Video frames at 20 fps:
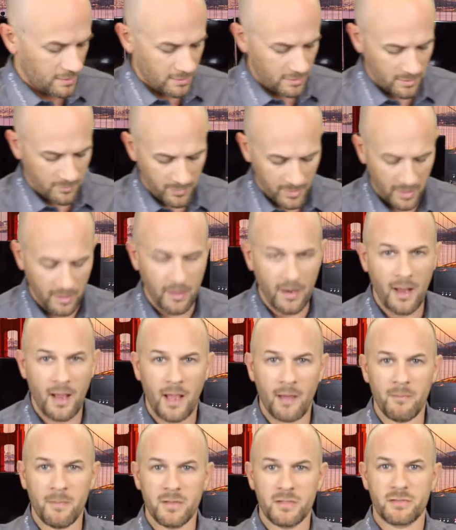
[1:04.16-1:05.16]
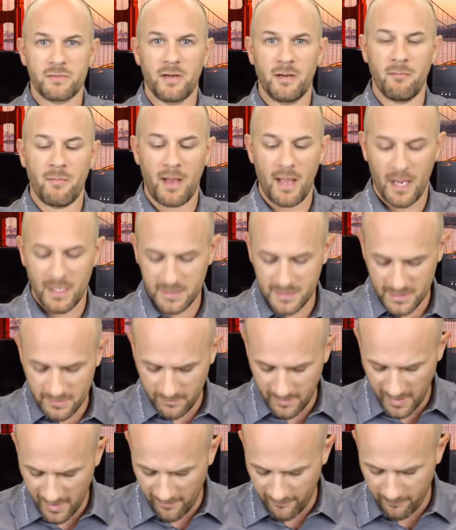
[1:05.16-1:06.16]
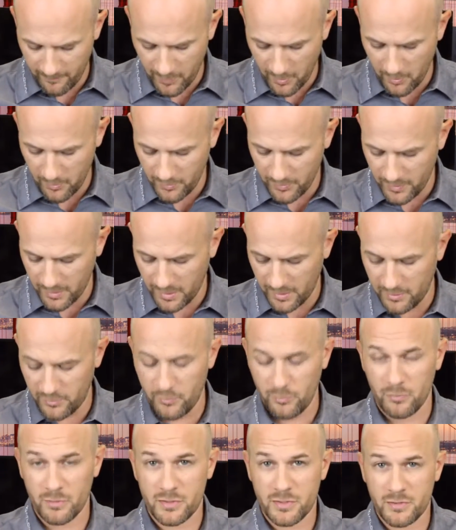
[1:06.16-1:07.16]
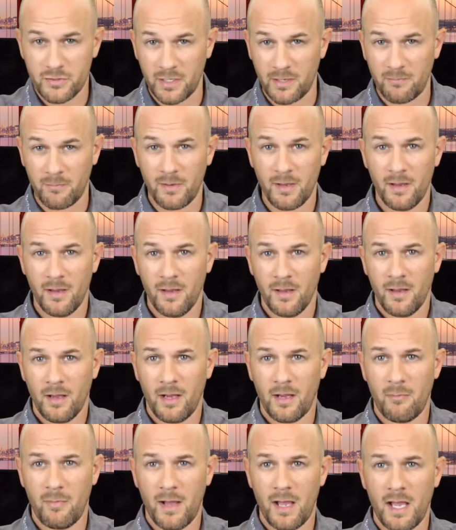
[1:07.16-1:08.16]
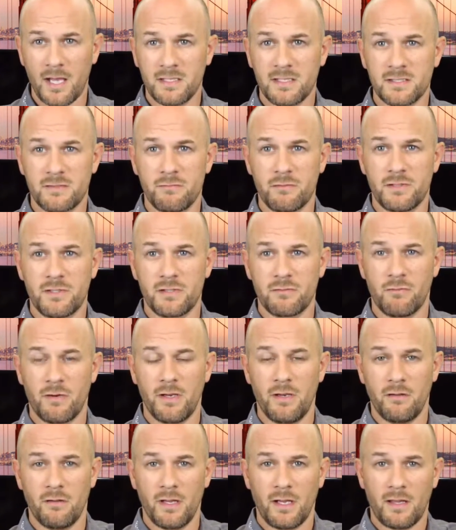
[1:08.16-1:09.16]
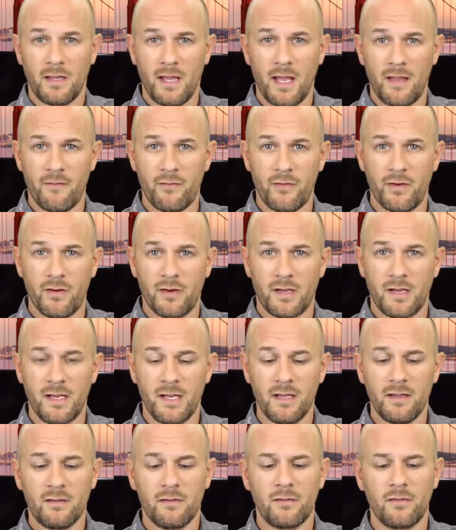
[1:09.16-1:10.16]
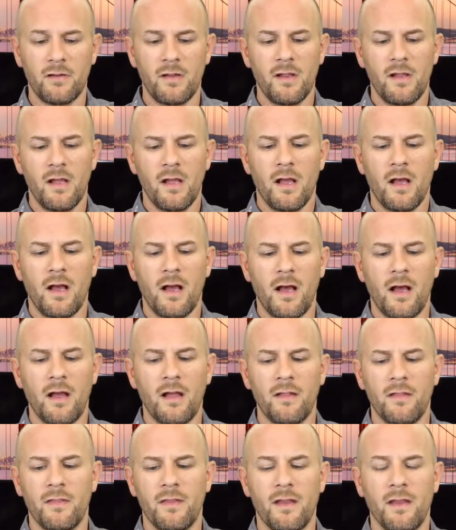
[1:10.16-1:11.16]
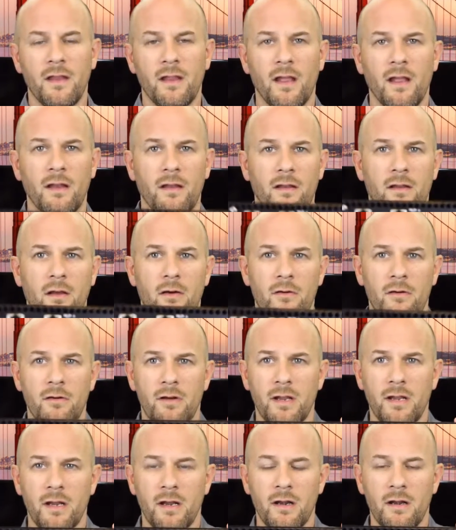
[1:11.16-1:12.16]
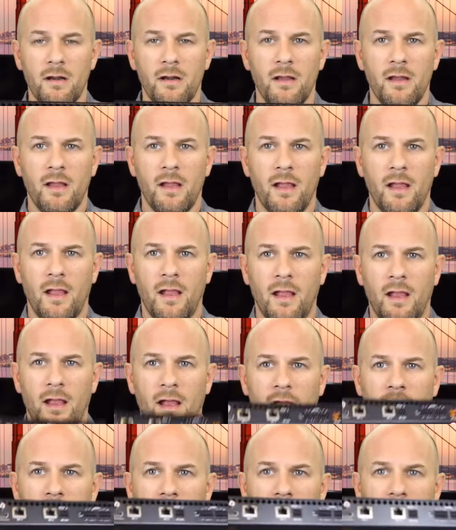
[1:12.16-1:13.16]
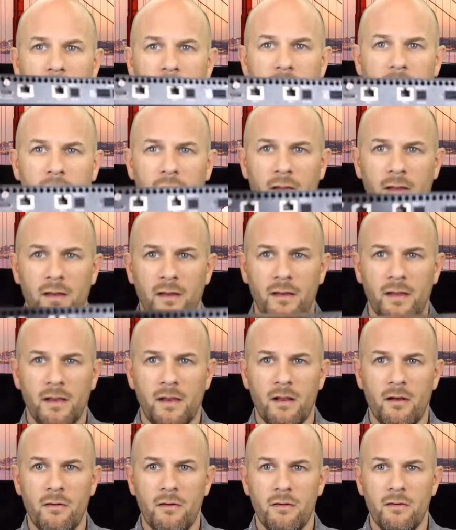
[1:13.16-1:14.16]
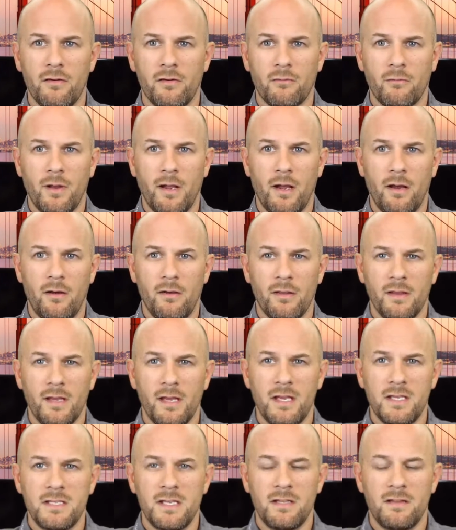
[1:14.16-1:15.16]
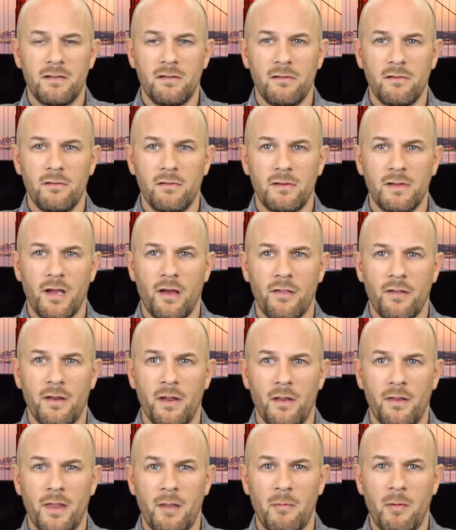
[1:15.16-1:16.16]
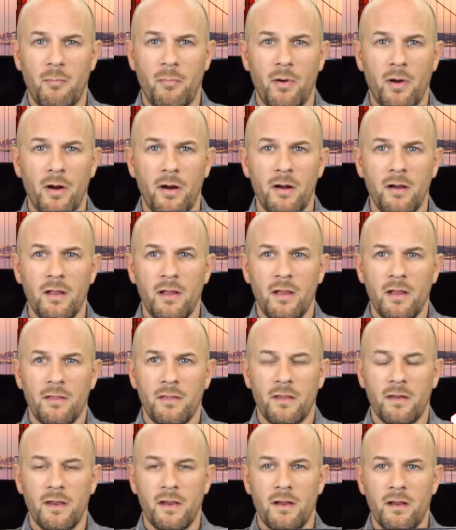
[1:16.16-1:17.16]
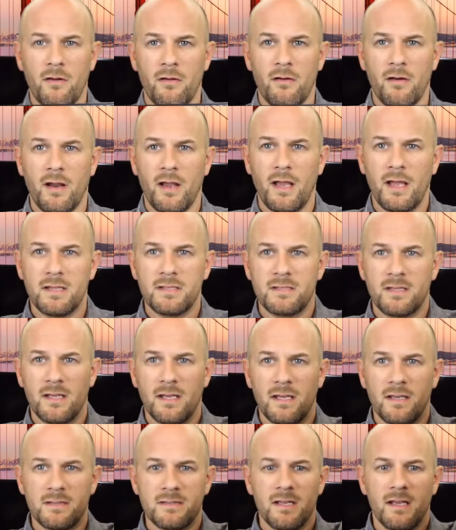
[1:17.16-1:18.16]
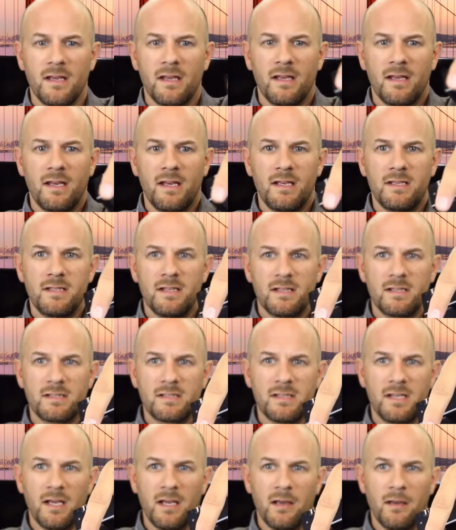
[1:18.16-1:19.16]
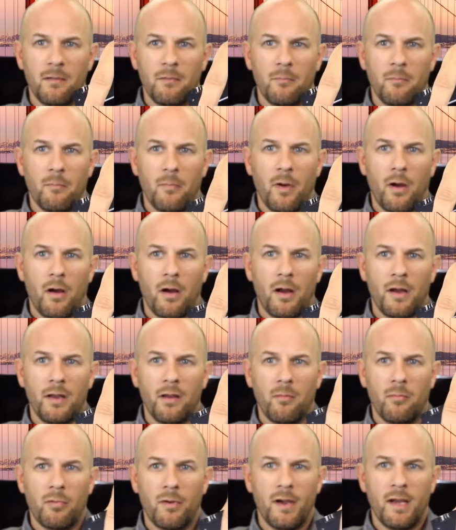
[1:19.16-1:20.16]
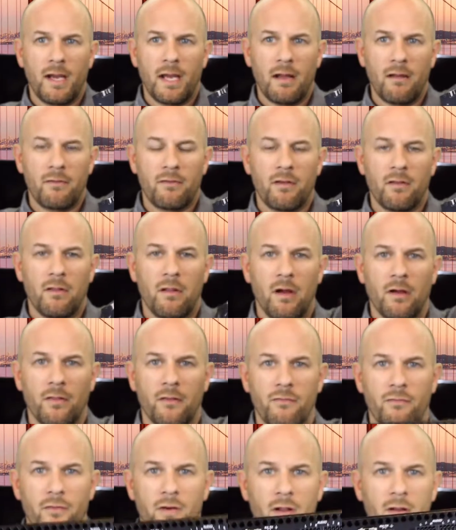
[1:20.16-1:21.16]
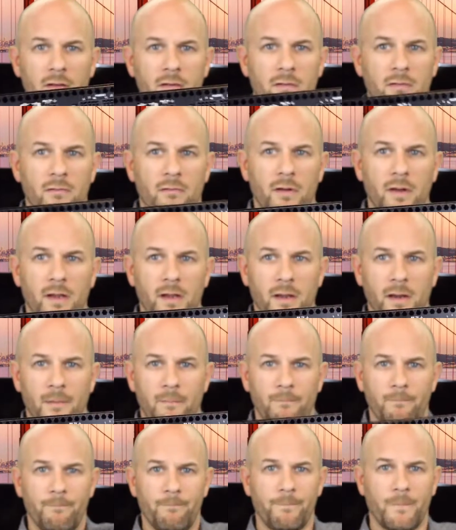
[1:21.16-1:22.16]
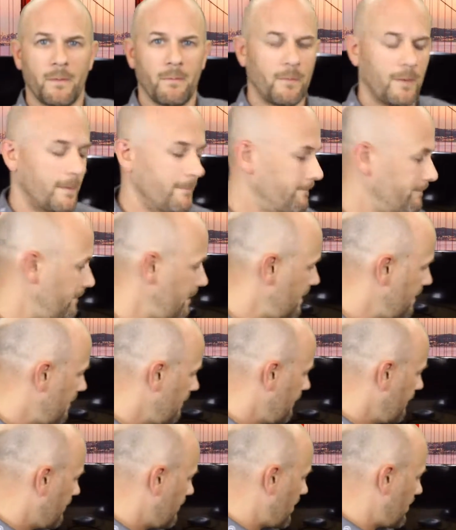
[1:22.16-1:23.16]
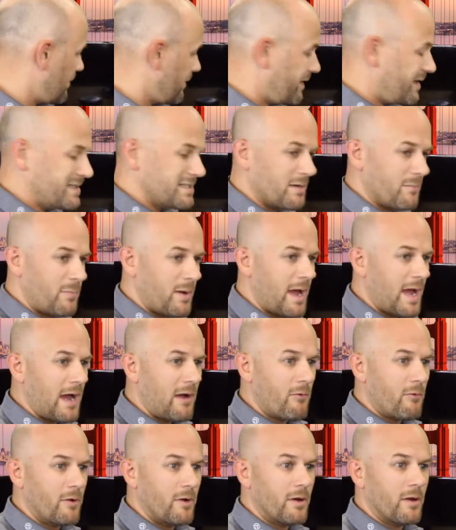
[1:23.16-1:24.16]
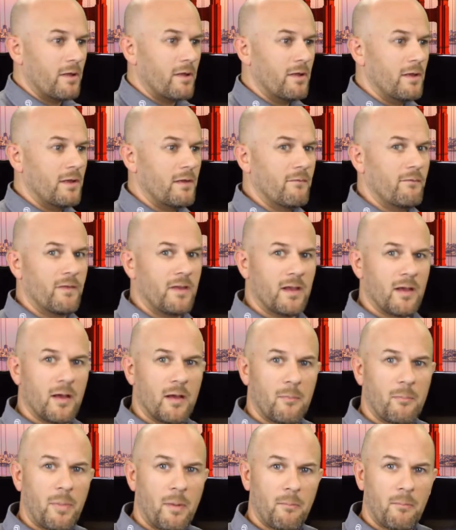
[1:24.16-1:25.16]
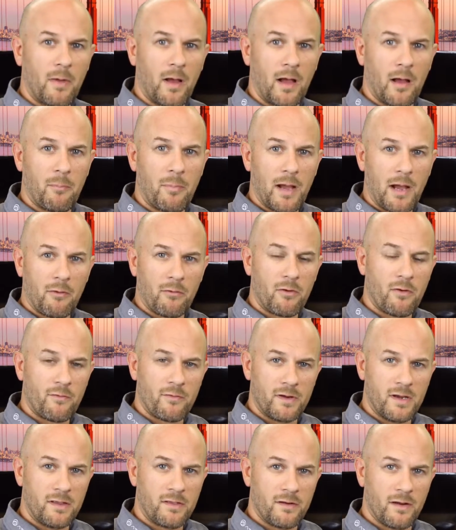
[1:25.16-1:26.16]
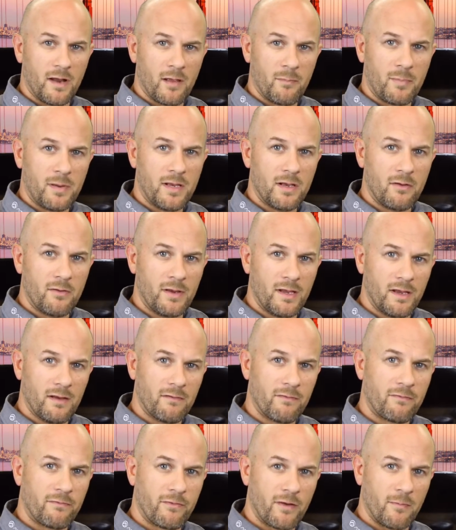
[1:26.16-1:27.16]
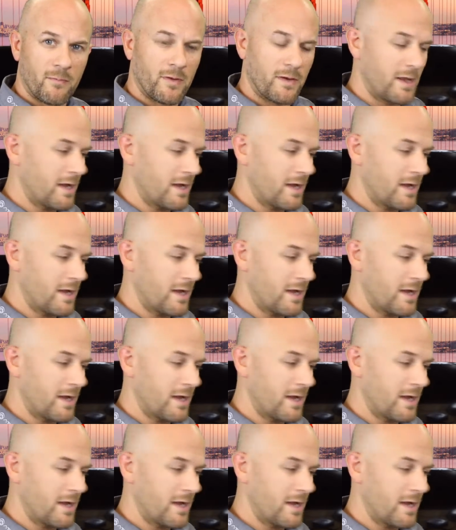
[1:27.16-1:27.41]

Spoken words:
are going to be our OmniStream boxes. We have both the dual stream boxes, which is what you'll likely have in your kits, the encoder here, and the decoder as well. Easy to tell them apart. The decoder has these easy to see audio breakouts along the front right here. Okay. Remember, these are powered via Power over Ethernet, PoE, from the